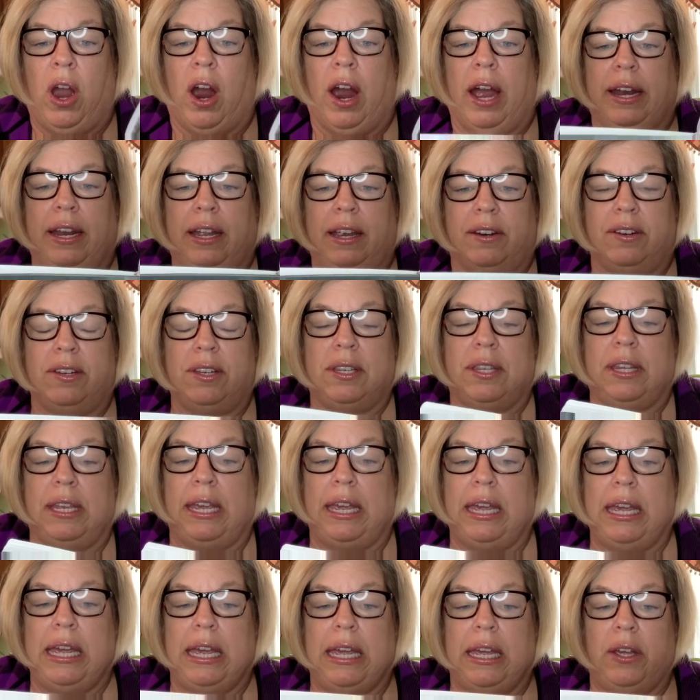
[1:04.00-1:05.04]
right, here's
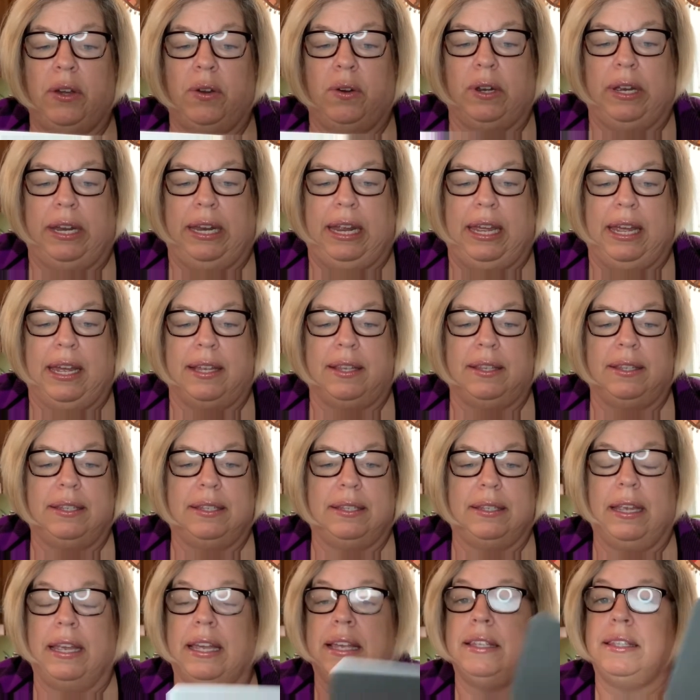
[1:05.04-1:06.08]
the
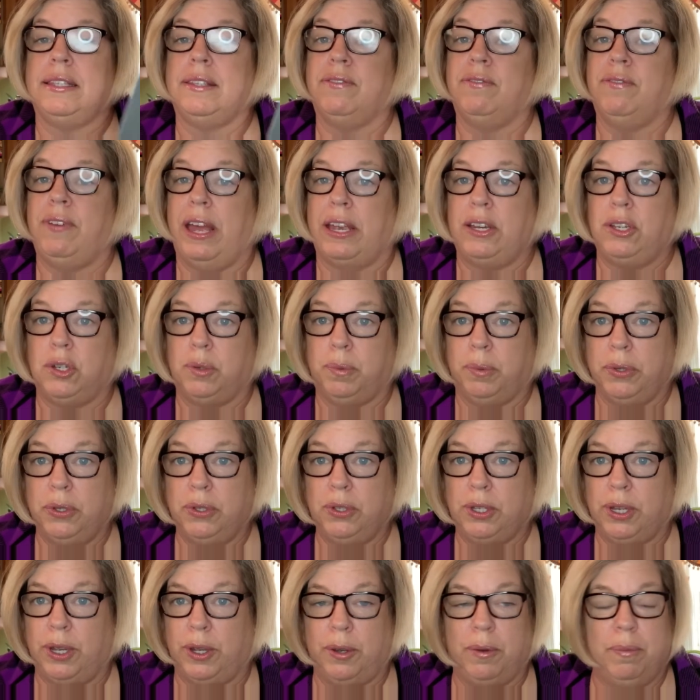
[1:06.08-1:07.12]
ingredients. It's vegetable
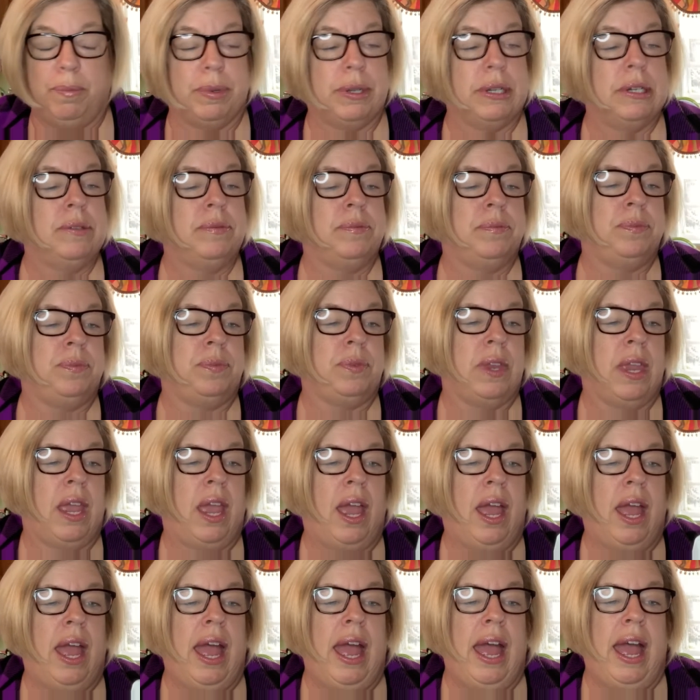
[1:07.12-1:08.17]
soup,
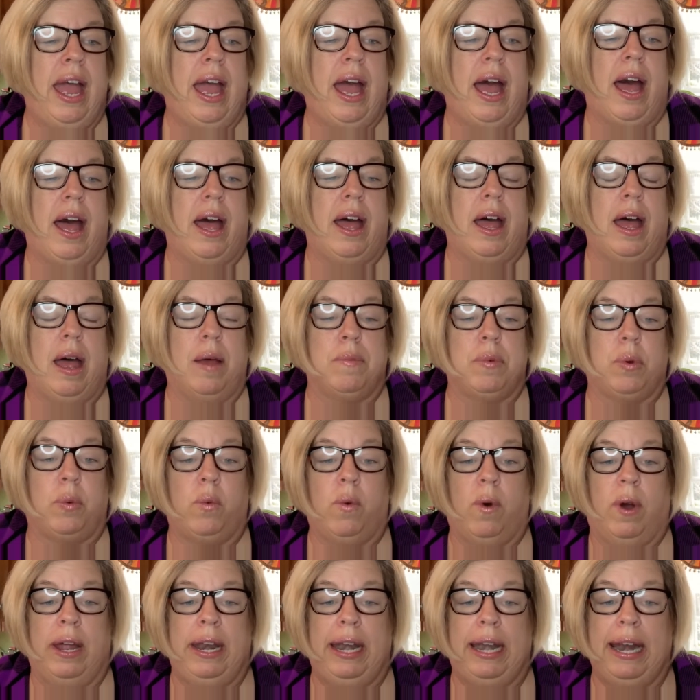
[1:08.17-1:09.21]

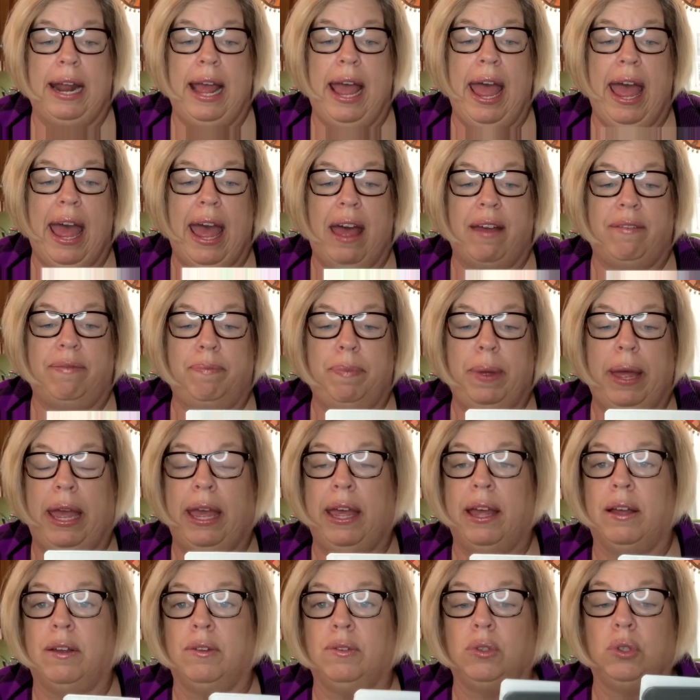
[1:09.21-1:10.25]
1.5
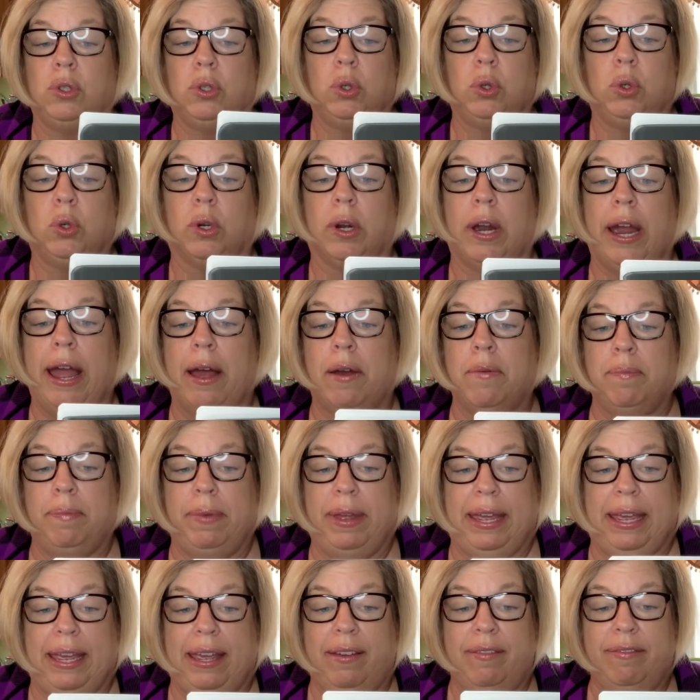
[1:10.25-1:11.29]
pounds ground
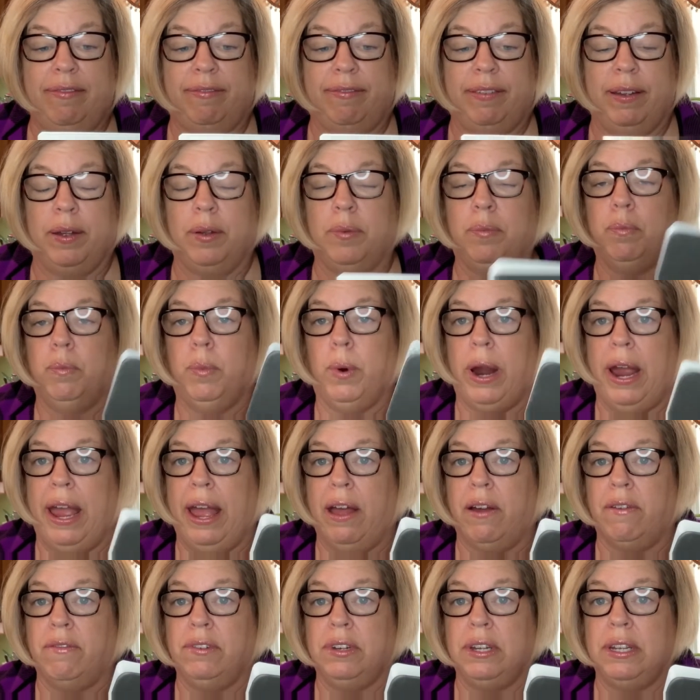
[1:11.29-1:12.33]
beef,
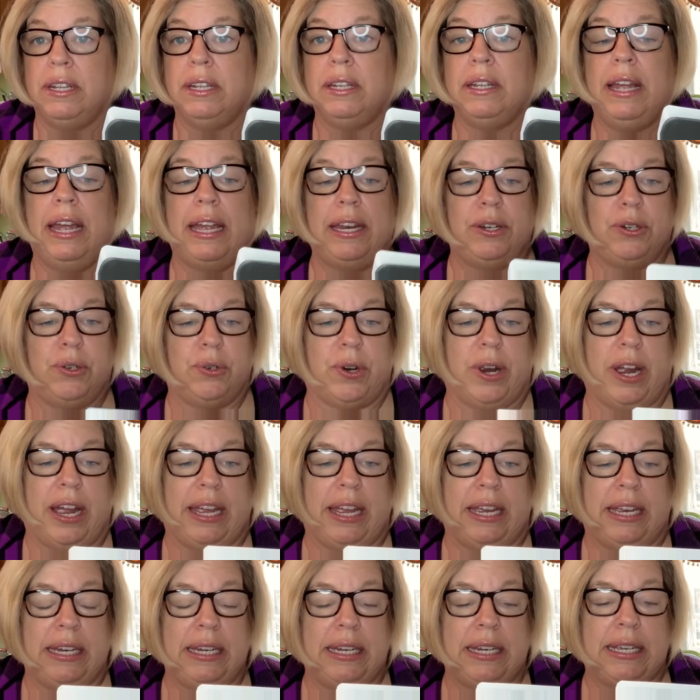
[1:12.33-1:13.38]
browned and
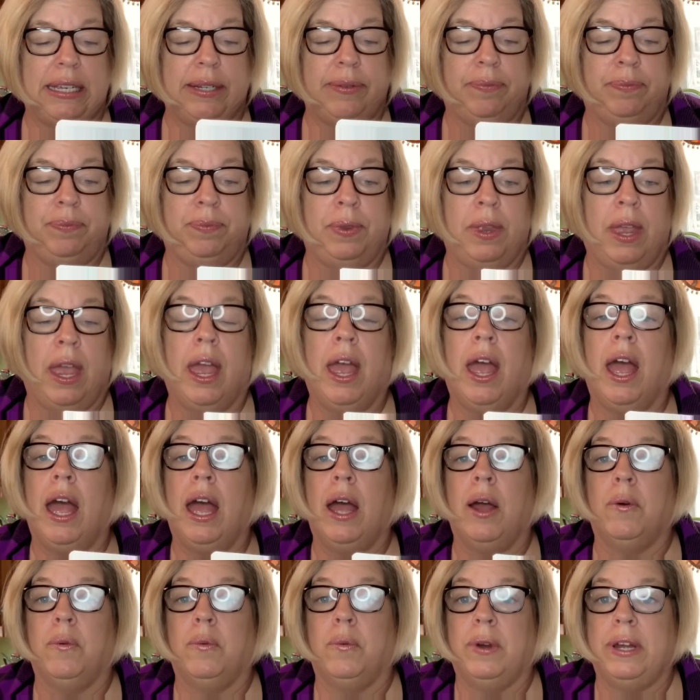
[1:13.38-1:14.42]
drained,
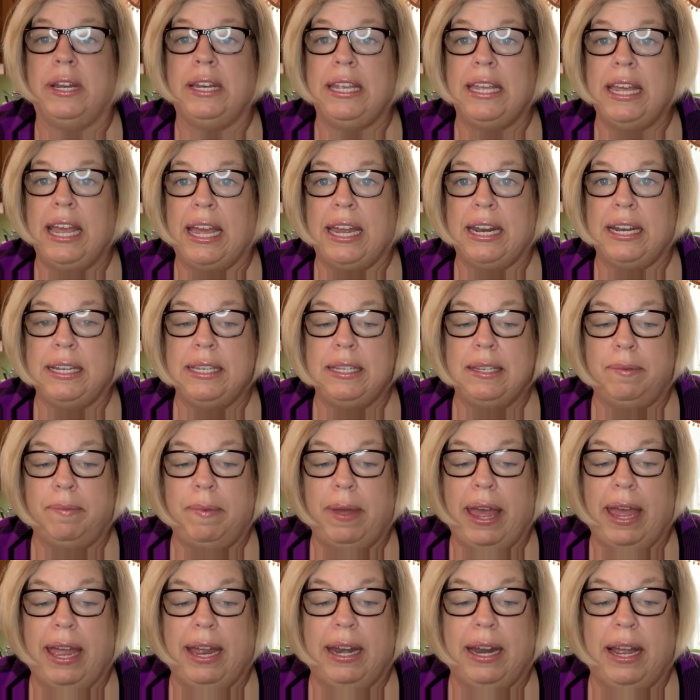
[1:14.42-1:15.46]
1 can of
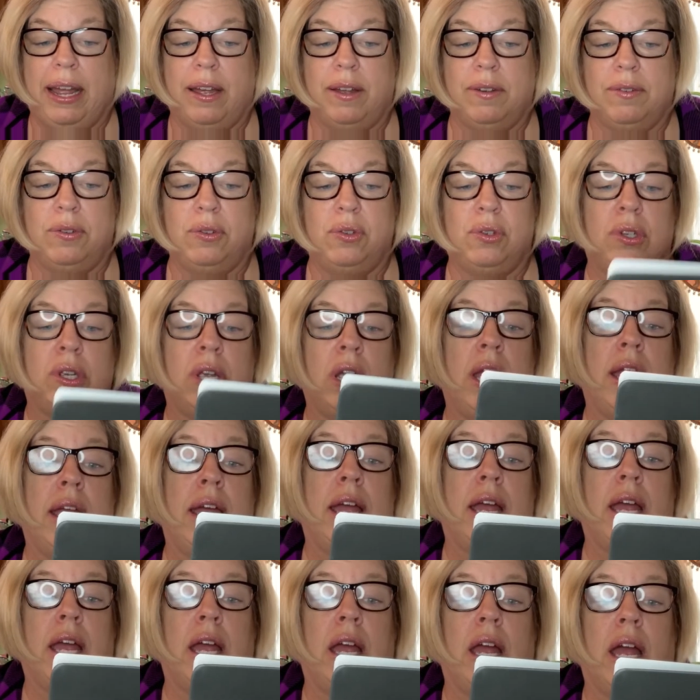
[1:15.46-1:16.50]
tomatoes,
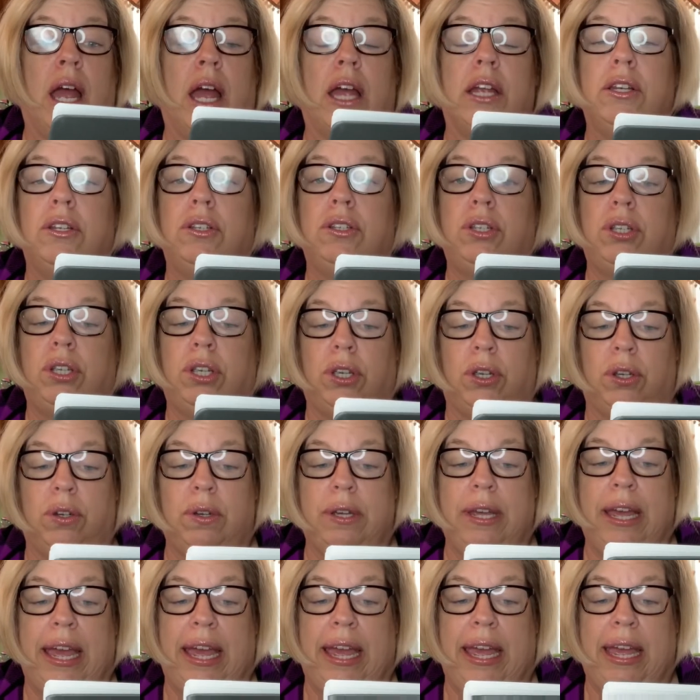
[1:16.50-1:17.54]
2
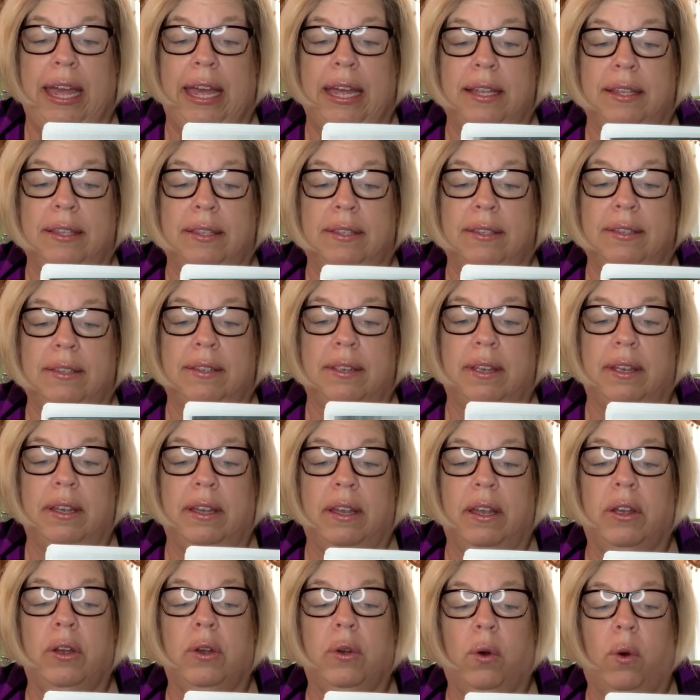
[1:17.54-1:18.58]
cans
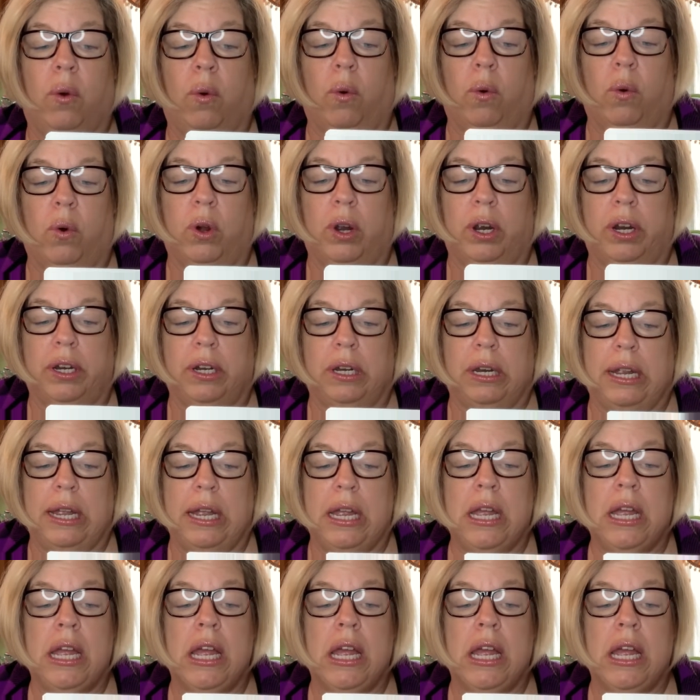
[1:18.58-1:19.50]
corn,